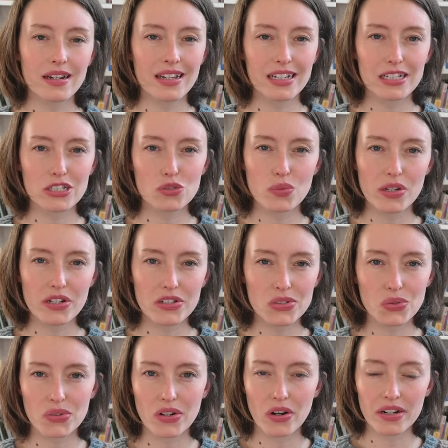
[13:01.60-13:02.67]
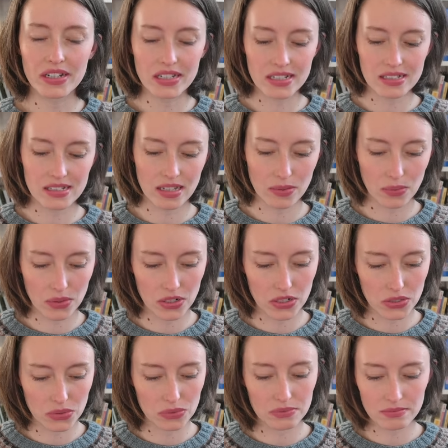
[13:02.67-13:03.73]
like sweaters or cardigans I wanted
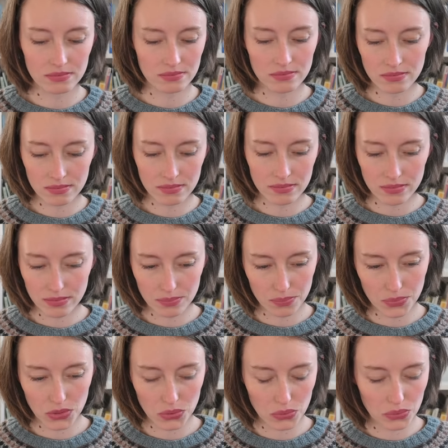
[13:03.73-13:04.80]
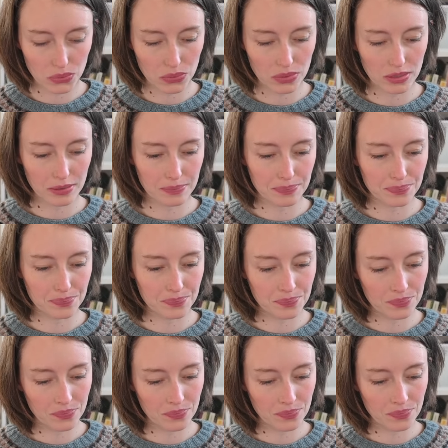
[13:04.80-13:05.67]
to to um,